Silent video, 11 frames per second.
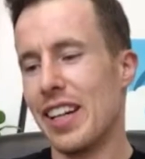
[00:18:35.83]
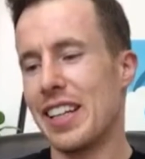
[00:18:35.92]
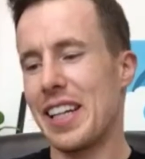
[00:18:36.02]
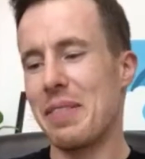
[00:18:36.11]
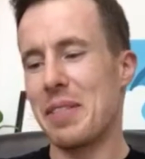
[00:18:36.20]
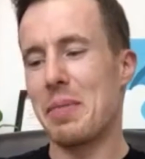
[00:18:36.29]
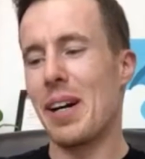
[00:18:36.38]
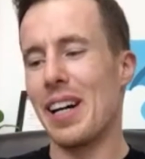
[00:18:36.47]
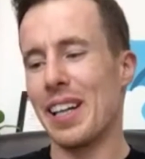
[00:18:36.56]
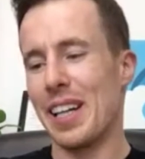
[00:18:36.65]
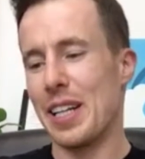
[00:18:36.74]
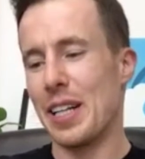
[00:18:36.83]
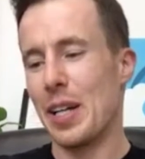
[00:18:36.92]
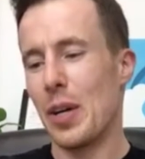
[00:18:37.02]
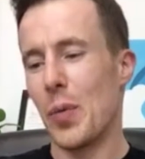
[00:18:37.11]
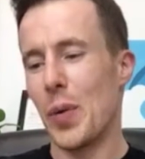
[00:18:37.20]
Keep smiling,
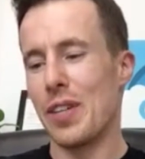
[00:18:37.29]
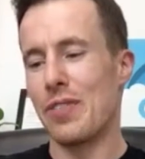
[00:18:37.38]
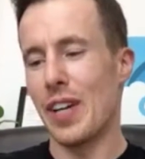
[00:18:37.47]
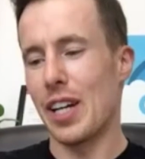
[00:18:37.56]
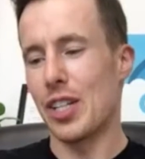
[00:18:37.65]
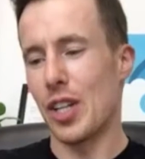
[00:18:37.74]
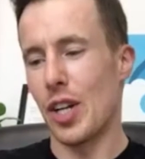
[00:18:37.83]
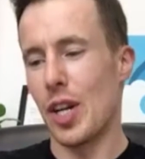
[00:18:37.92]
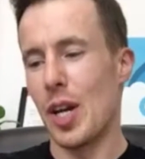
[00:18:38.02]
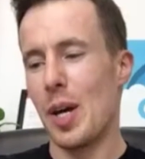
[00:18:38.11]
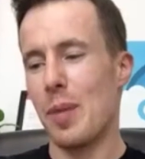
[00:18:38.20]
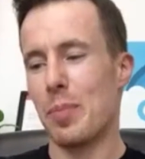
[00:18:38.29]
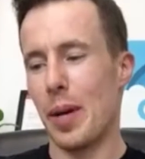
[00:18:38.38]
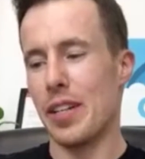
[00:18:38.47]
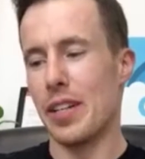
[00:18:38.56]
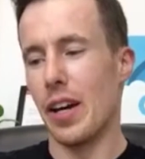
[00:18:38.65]
with affection,
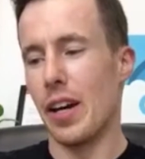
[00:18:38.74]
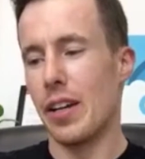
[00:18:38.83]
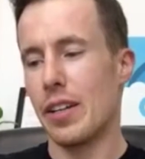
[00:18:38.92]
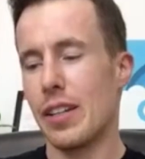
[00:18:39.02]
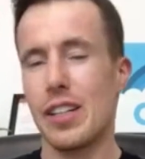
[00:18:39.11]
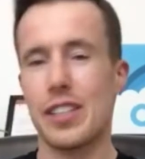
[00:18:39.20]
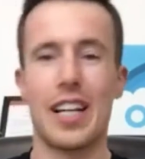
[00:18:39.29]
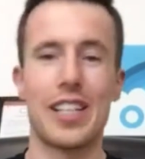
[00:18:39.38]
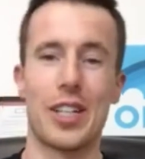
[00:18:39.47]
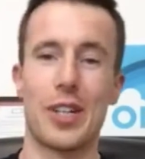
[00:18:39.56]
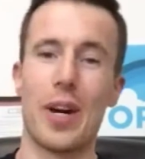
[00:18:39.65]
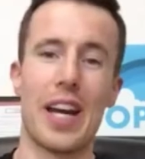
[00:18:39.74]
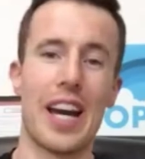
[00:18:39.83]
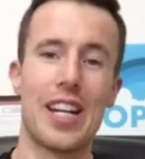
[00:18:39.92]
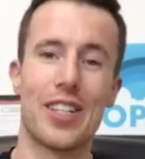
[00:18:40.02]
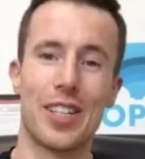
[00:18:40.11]
Brenda. Sally's a great
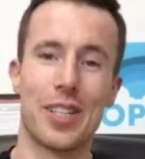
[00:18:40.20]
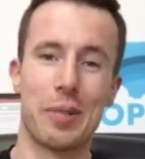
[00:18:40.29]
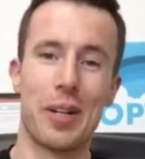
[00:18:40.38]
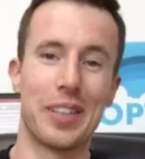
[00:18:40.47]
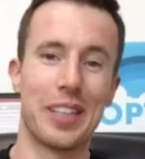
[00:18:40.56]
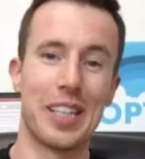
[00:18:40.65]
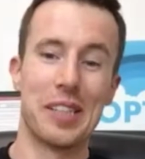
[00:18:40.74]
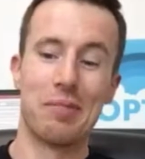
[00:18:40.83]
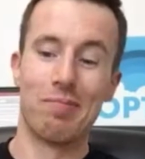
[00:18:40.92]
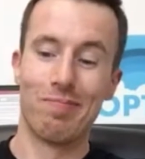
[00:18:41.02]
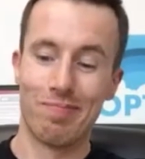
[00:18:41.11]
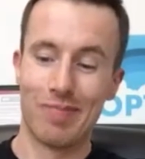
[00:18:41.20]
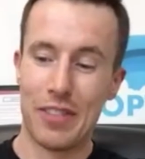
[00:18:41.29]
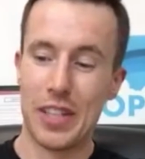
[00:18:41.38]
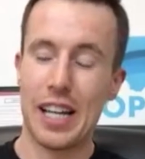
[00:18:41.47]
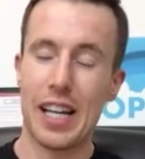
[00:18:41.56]
agent as well, you know.
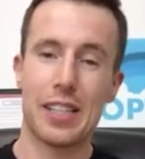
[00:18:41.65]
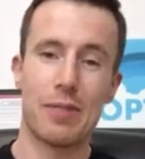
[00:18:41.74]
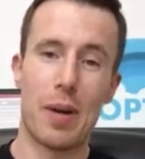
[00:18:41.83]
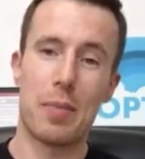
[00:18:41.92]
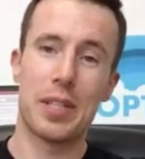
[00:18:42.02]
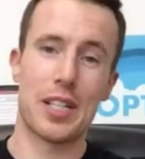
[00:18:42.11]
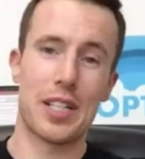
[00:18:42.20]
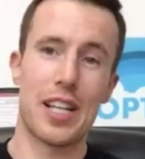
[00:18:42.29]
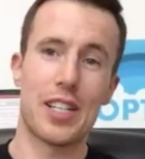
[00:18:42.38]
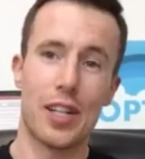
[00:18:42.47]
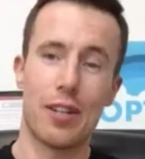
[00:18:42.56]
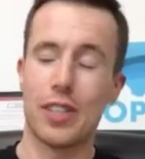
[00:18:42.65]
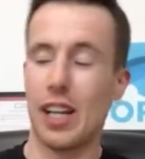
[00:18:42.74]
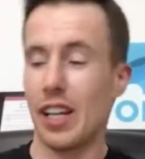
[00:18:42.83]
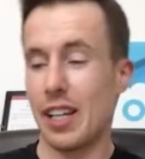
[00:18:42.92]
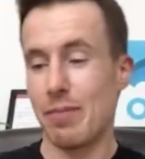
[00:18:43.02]
If you get representation off
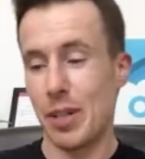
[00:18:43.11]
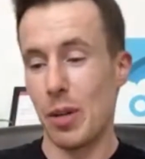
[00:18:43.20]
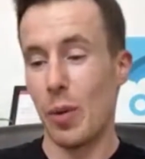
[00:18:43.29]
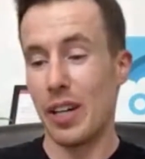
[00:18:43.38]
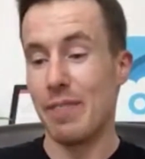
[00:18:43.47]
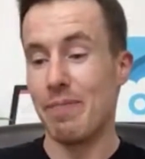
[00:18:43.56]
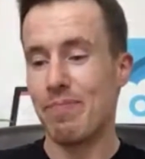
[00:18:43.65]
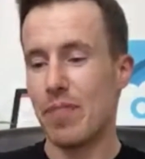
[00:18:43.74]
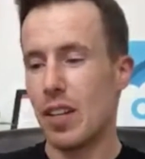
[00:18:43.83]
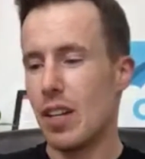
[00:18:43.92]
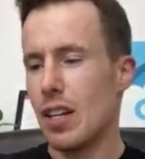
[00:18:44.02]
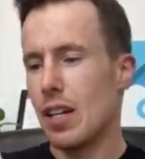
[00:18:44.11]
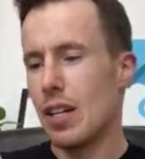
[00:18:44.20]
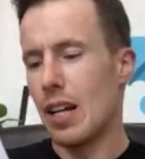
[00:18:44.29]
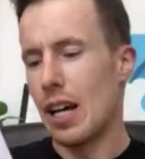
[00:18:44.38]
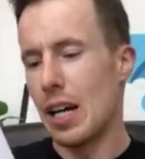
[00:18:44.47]
Sally, you're winning.
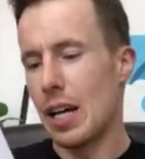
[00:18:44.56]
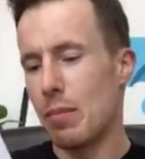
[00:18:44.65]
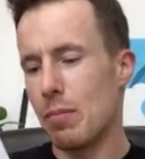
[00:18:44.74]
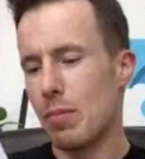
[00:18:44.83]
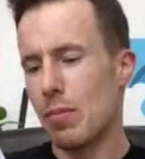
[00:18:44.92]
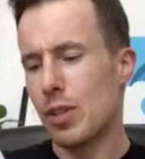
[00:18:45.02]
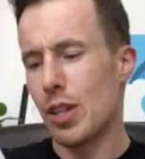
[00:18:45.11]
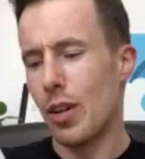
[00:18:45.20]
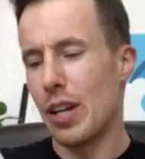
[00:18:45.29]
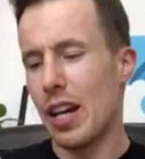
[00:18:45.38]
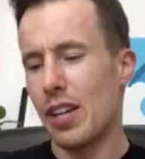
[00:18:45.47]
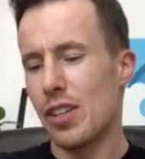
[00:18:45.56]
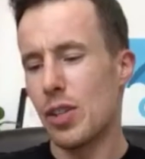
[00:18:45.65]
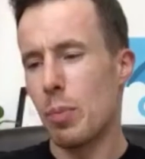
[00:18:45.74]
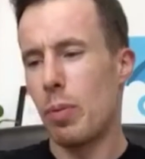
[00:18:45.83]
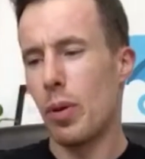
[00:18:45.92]

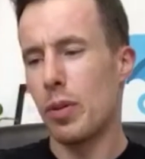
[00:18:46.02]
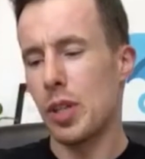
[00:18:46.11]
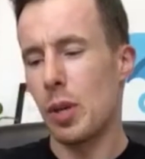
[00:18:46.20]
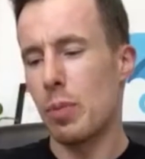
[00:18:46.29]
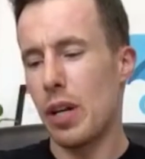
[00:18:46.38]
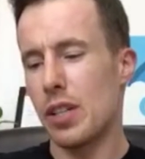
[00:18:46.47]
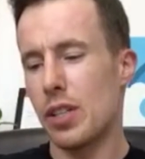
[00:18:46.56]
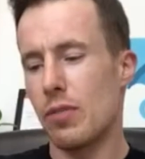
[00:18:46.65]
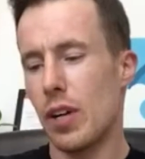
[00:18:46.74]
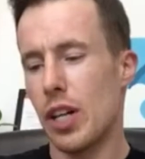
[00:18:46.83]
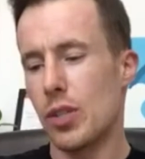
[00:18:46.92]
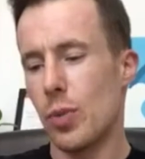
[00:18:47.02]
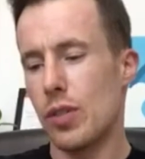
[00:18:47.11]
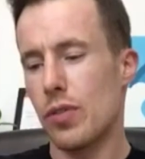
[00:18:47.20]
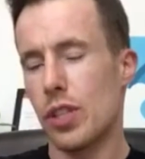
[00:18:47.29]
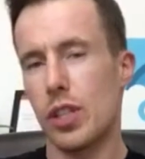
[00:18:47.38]
So Brenda's advice,
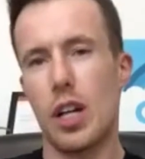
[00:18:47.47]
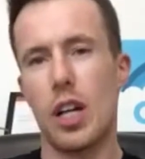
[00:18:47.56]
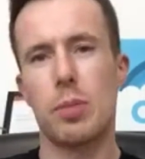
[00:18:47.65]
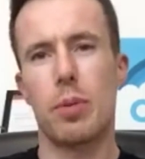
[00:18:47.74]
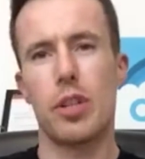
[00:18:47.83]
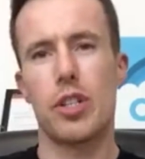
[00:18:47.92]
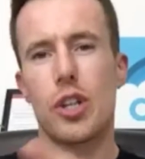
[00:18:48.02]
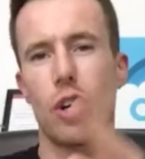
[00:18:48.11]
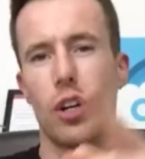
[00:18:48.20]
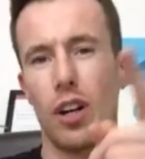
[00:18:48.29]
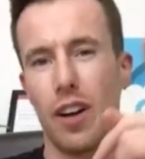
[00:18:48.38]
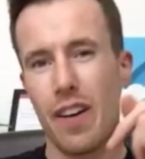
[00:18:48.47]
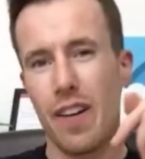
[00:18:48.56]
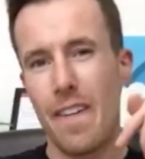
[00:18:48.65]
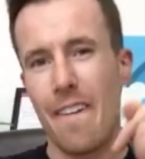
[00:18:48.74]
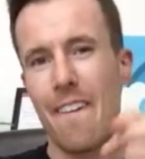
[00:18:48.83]
reach for the stars, put the chocolate
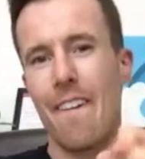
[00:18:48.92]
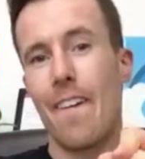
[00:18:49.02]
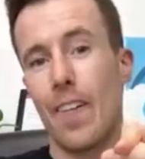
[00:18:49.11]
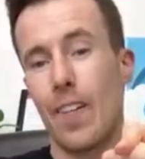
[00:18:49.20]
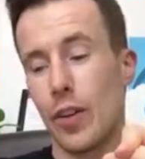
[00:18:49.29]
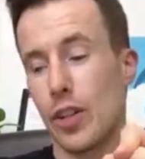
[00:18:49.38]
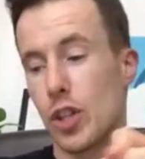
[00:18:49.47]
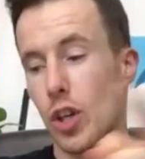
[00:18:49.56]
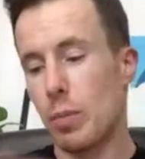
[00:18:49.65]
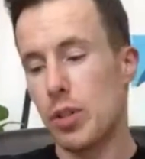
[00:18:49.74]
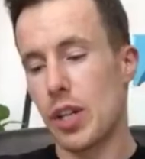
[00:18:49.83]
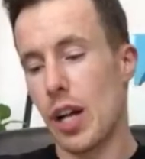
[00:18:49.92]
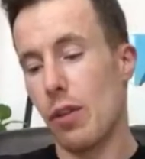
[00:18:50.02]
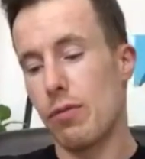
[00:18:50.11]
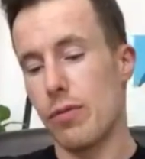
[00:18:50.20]
on the top shelf.